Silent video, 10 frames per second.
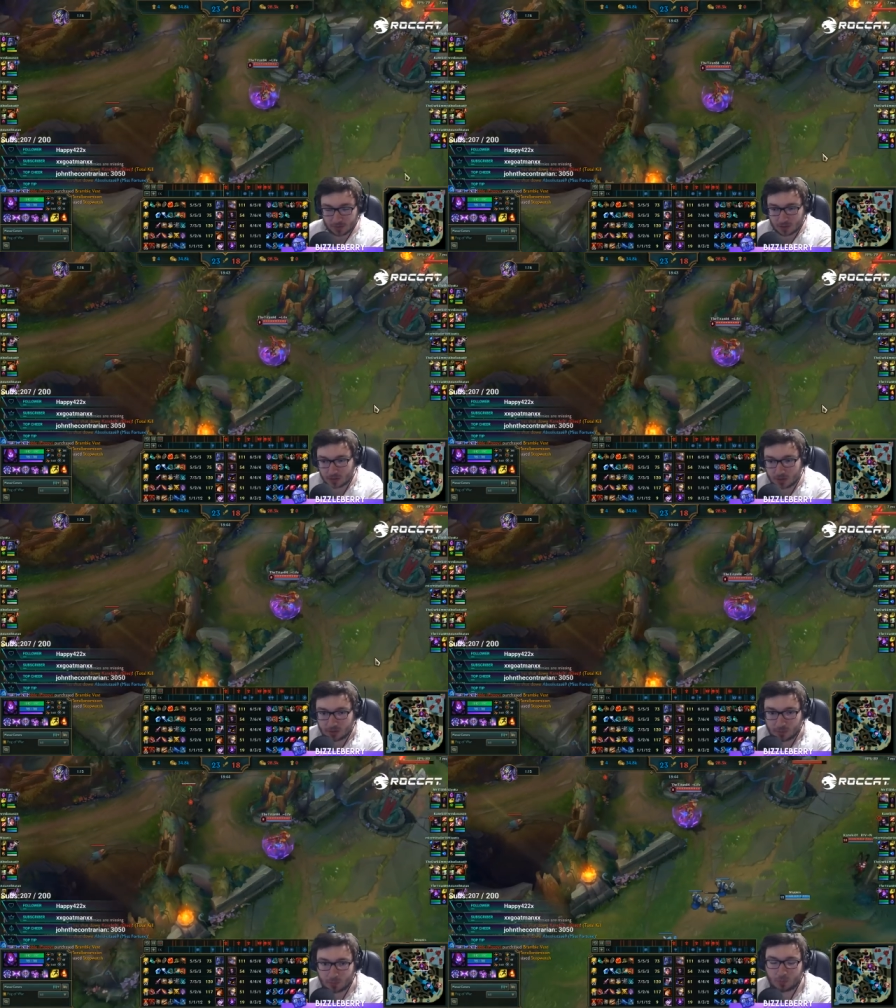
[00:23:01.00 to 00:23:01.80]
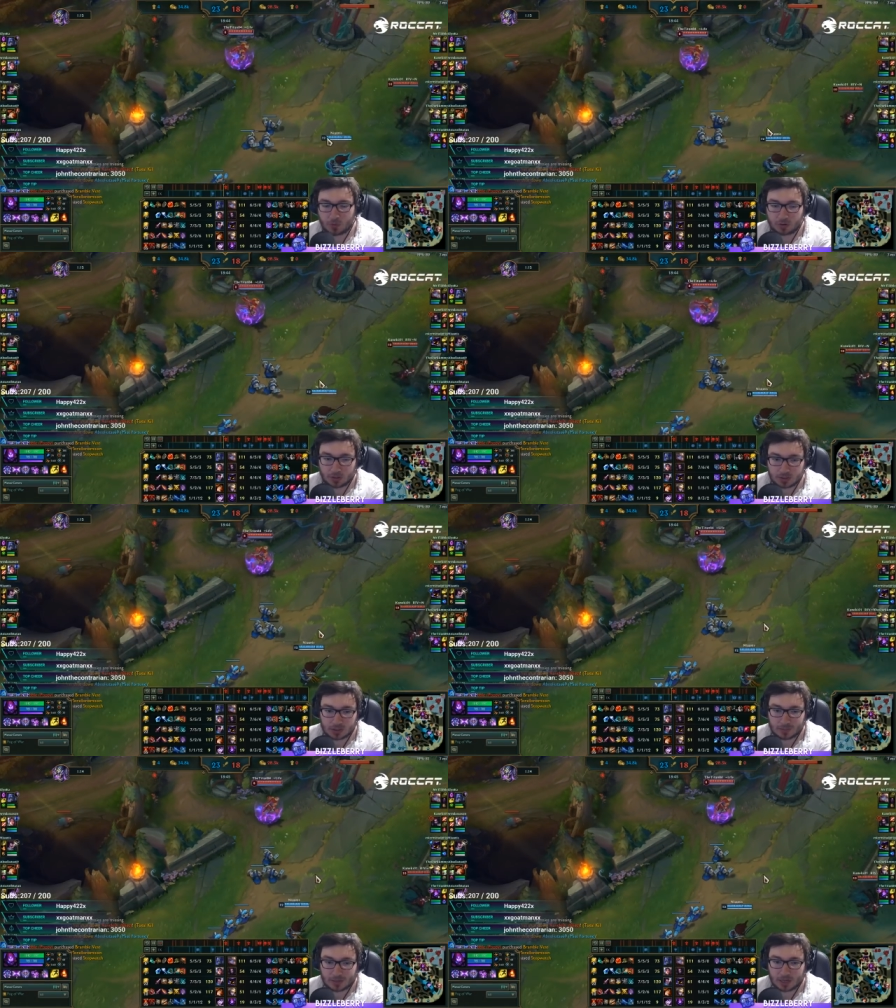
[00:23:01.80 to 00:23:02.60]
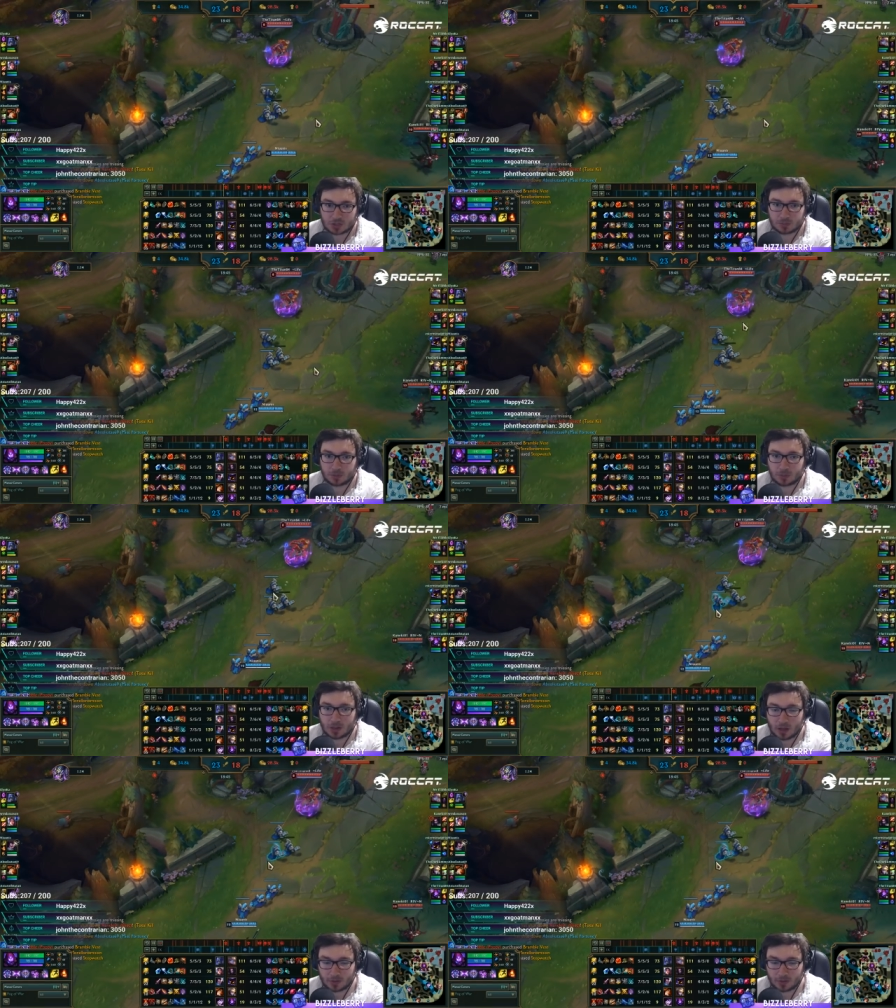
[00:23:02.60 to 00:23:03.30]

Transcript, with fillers: I think you need to be more prioritizing about catching people out.